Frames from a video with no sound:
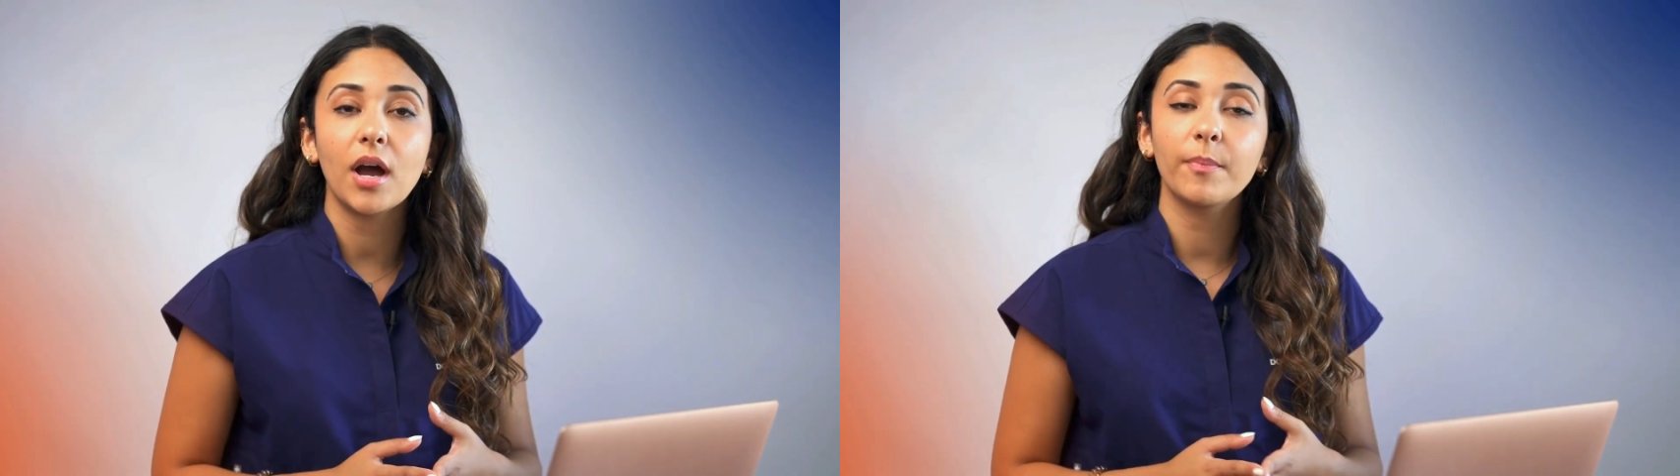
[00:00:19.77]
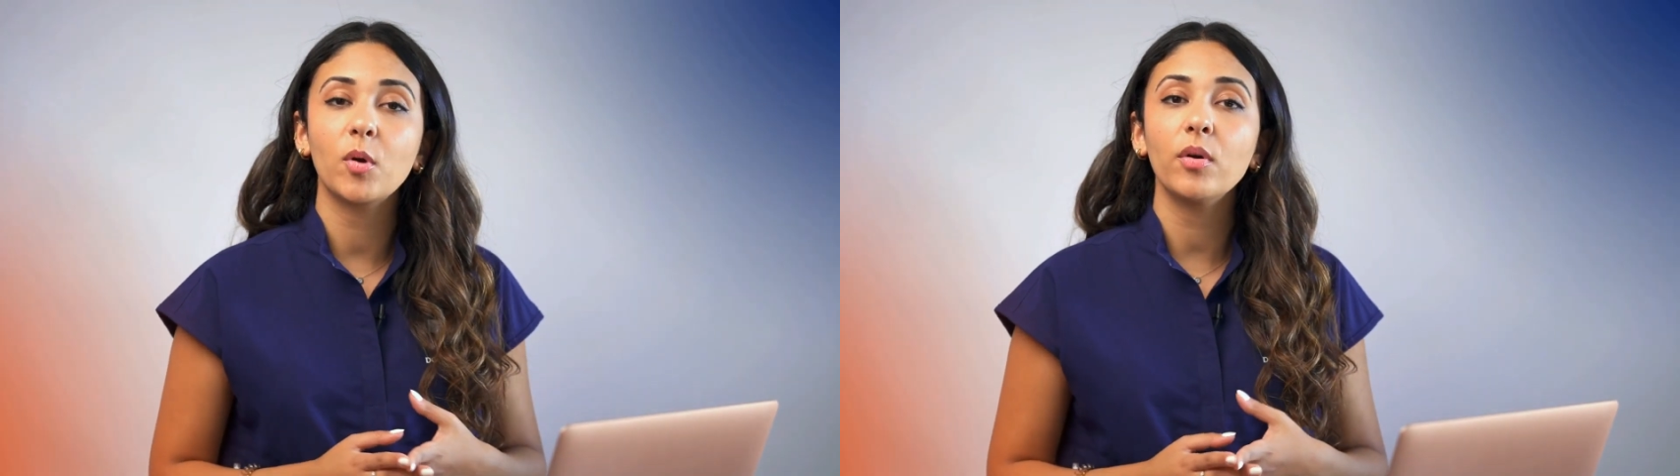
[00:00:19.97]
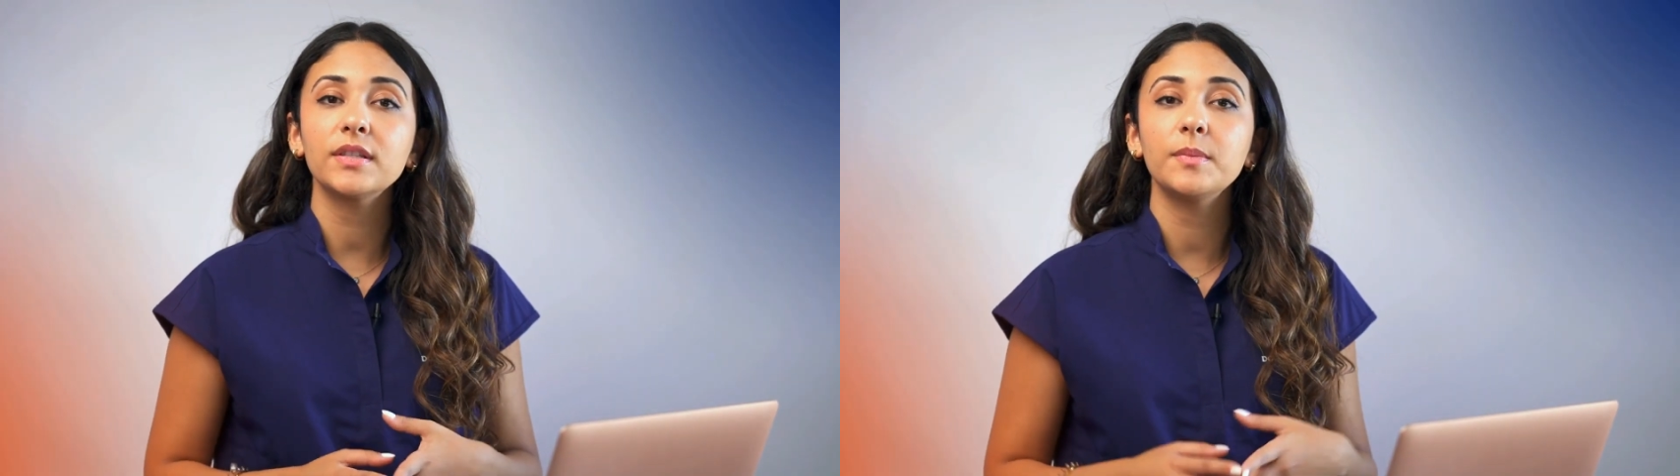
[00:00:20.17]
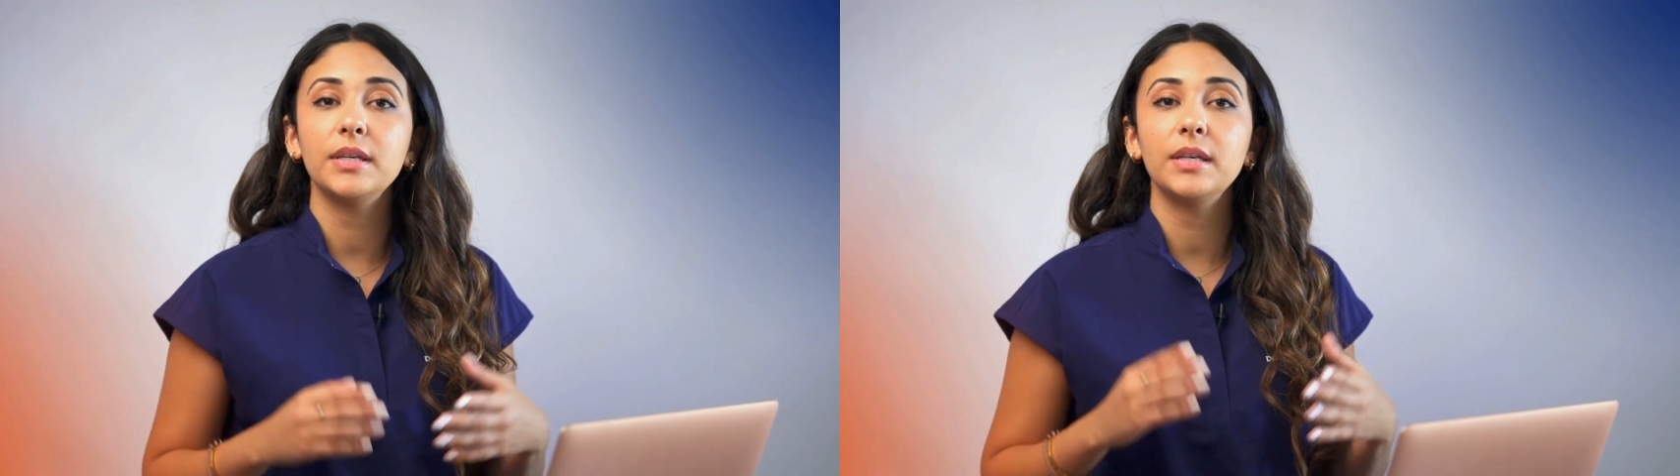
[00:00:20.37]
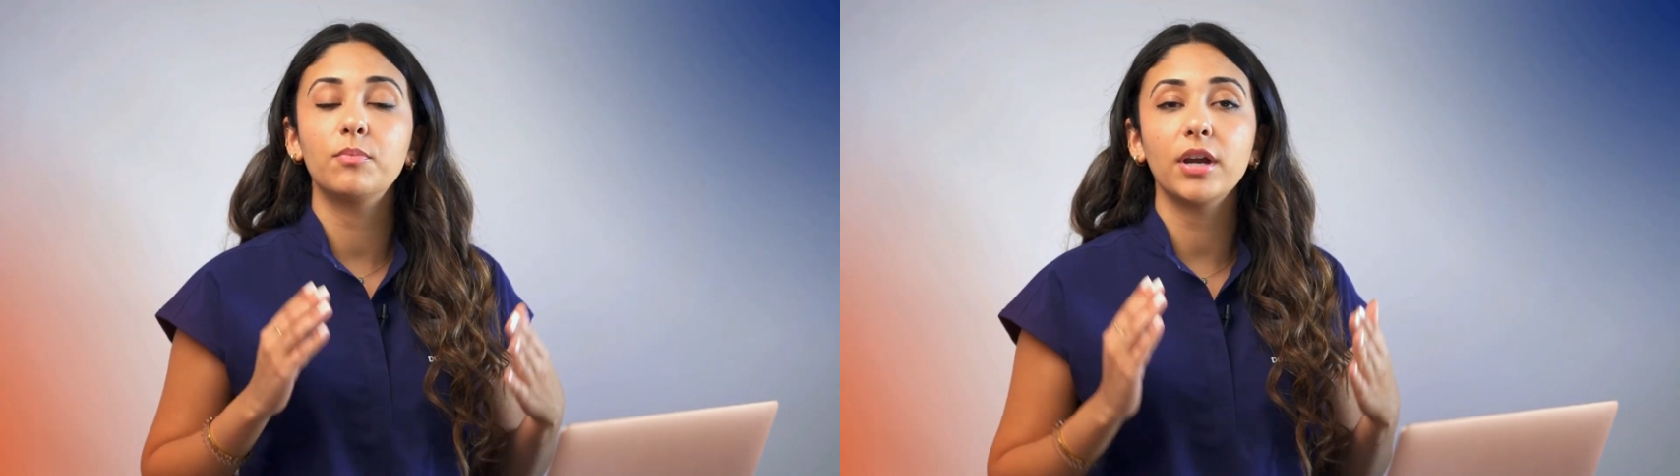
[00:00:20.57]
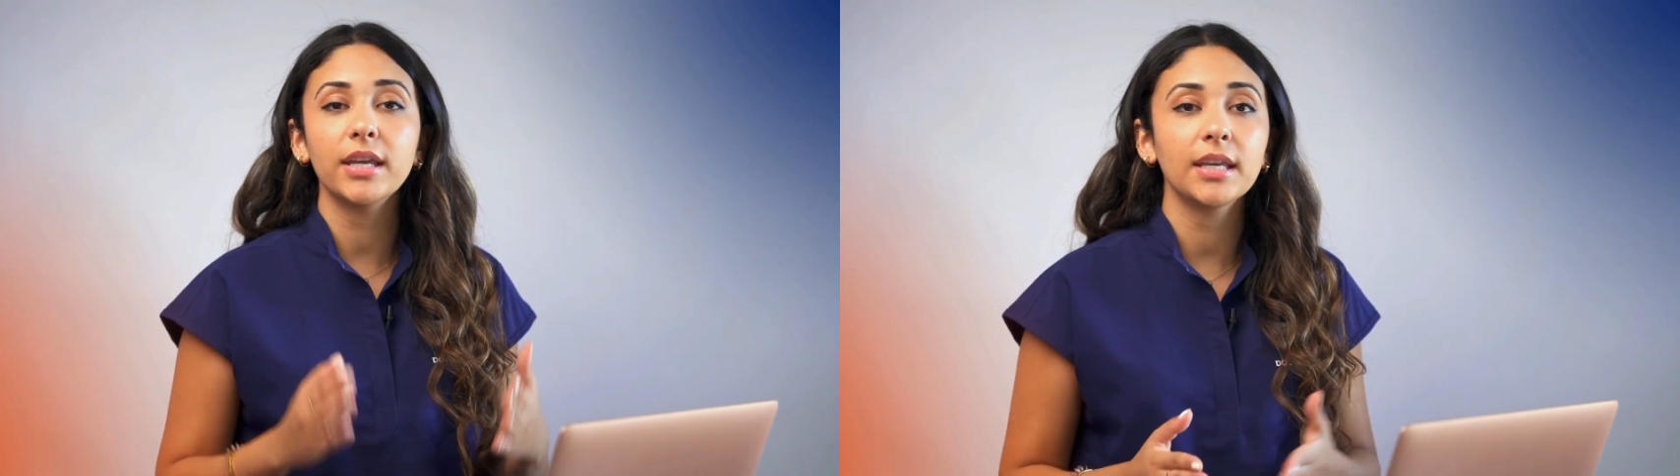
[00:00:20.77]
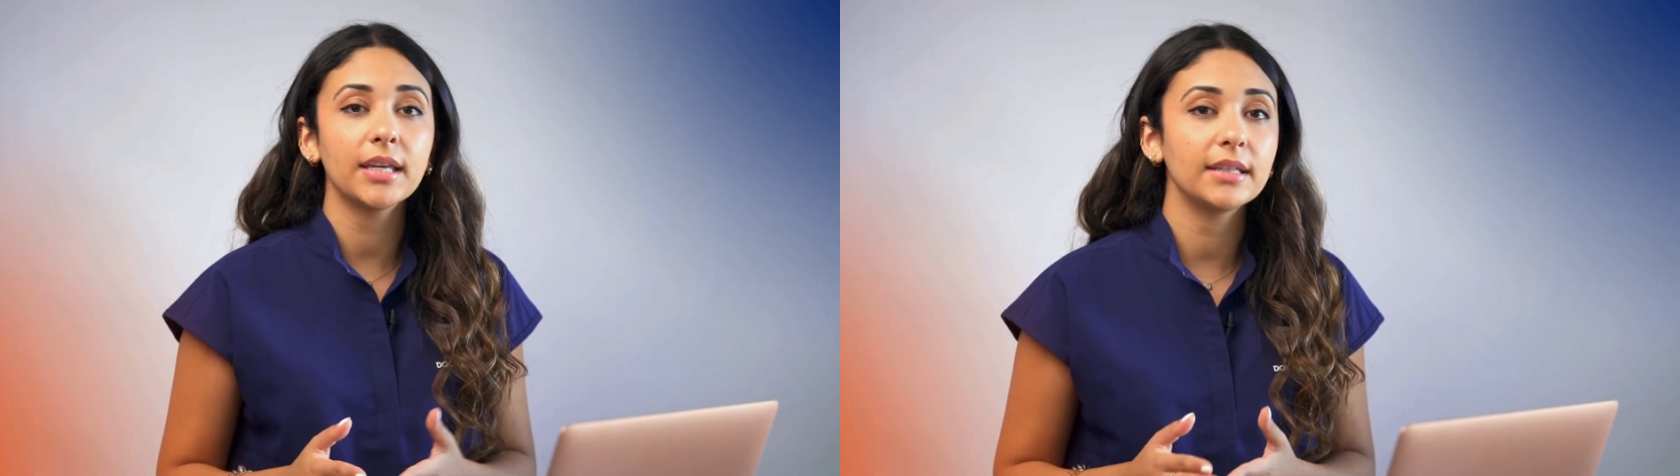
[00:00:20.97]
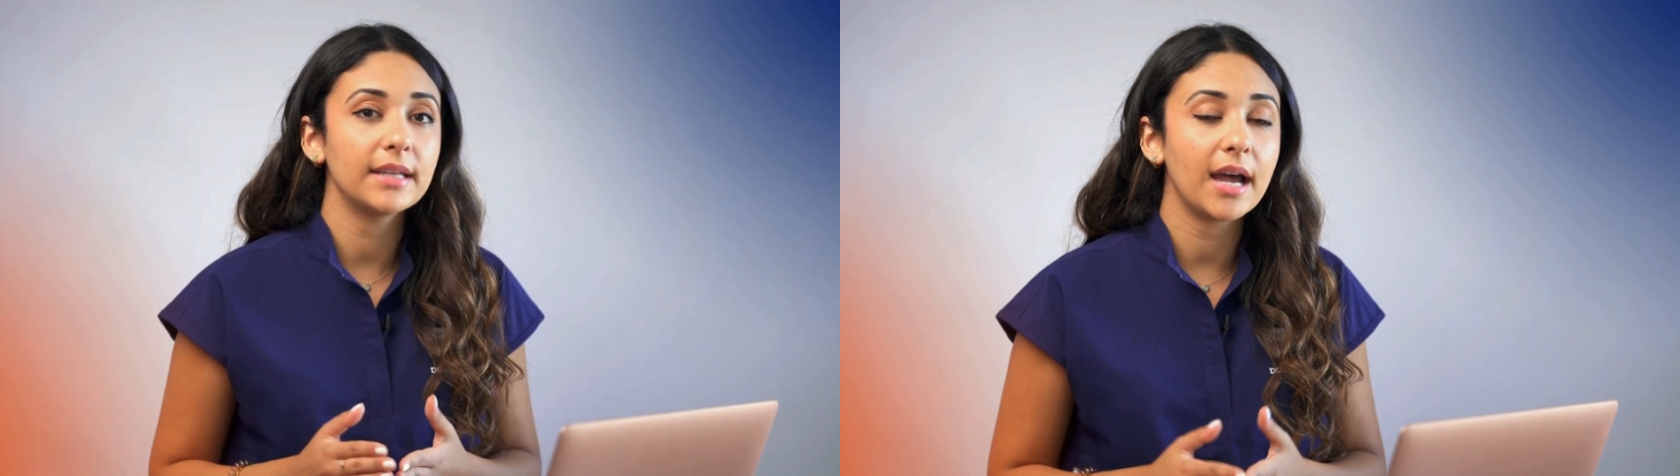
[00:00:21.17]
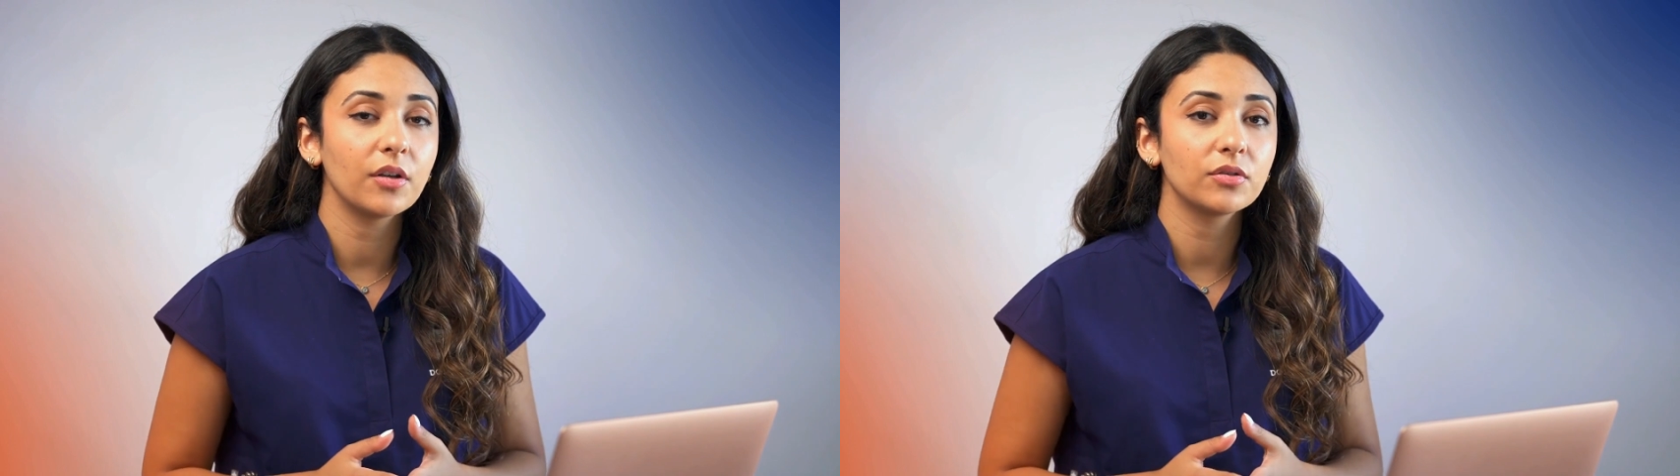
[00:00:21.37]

I'm going to be breaking it down